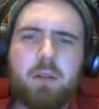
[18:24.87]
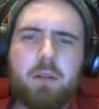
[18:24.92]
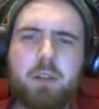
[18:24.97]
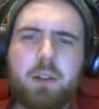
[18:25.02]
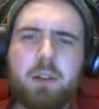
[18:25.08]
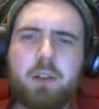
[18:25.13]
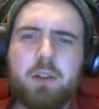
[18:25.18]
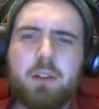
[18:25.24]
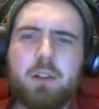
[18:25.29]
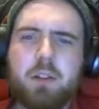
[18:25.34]

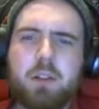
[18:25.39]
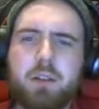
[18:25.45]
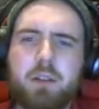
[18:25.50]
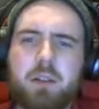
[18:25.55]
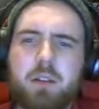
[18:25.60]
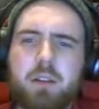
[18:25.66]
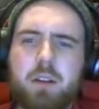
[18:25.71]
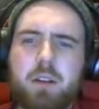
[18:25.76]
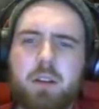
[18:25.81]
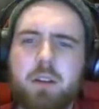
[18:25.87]
Let's see
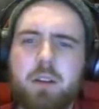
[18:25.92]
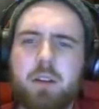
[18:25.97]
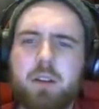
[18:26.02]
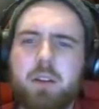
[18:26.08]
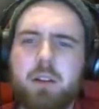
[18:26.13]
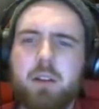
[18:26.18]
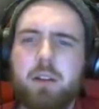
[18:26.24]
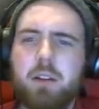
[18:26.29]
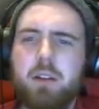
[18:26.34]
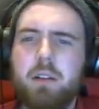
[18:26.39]
what's down
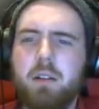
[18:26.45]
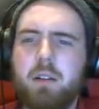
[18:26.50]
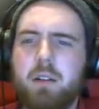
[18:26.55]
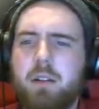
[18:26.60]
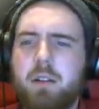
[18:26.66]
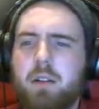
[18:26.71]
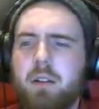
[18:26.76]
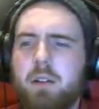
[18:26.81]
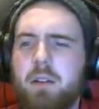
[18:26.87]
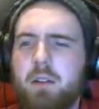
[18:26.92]
there.
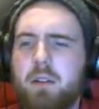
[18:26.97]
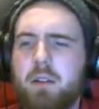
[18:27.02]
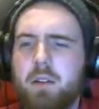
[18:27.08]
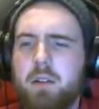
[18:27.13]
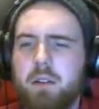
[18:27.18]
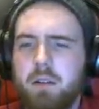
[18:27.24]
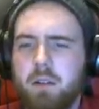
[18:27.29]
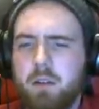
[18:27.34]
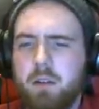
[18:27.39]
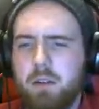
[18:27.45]

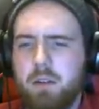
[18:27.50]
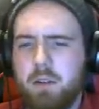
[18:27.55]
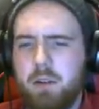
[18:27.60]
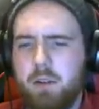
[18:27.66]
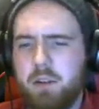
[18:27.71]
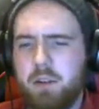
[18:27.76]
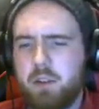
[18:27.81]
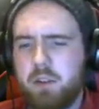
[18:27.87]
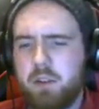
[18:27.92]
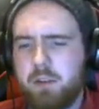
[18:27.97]
Oh,
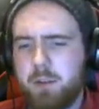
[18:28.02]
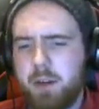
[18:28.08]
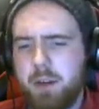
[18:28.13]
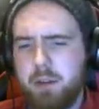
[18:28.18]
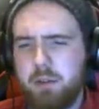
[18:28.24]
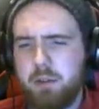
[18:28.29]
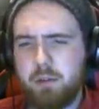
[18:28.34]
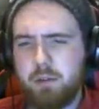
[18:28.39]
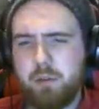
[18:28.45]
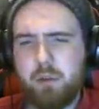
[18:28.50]
just some
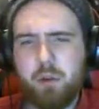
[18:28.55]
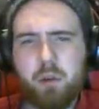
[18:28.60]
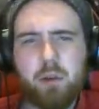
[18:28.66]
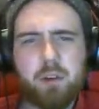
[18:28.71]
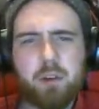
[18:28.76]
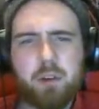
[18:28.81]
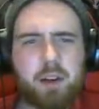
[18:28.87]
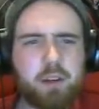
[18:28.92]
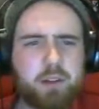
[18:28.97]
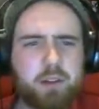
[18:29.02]
iron, some coal.
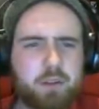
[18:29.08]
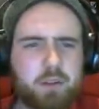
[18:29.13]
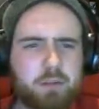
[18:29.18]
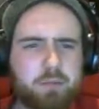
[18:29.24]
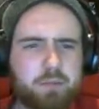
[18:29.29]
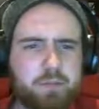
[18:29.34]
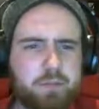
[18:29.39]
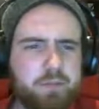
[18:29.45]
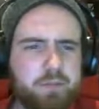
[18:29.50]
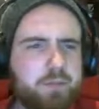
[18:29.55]
Okay, it's a
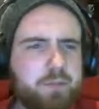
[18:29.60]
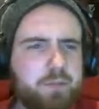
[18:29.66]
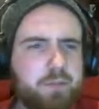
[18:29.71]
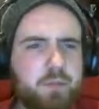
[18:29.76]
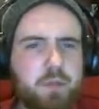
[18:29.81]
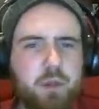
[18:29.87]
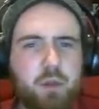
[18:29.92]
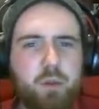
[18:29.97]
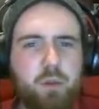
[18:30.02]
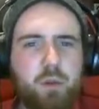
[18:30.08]

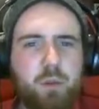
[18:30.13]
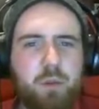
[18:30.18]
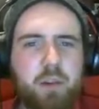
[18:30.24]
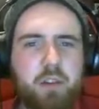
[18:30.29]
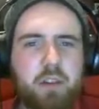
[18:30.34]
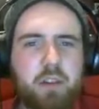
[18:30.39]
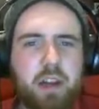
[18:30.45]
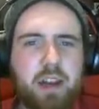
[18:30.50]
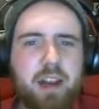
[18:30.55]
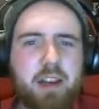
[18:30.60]
cool
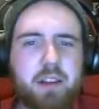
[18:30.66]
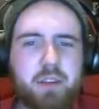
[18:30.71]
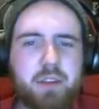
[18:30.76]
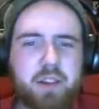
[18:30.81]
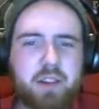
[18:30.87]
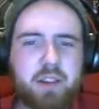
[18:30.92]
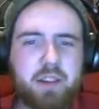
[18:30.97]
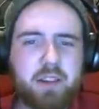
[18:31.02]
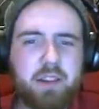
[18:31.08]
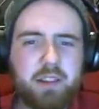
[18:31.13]
place. I like the
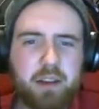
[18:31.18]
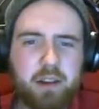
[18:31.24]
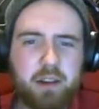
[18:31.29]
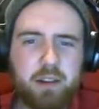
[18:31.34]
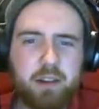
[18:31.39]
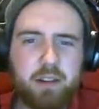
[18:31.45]
fact that it's like